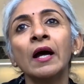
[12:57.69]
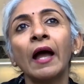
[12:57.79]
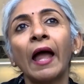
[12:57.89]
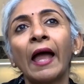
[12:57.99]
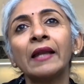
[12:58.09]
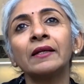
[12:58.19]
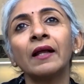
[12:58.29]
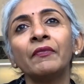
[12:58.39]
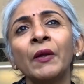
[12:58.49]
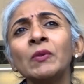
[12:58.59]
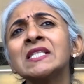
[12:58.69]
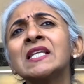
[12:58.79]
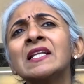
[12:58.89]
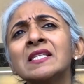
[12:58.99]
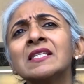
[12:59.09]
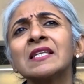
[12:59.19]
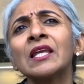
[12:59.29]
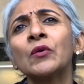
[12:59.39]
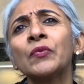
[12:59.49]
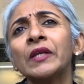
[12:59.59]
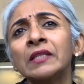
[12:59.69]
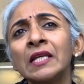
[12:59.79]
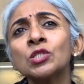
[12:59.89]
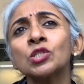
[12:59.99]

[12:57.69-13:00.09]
And there was sense, these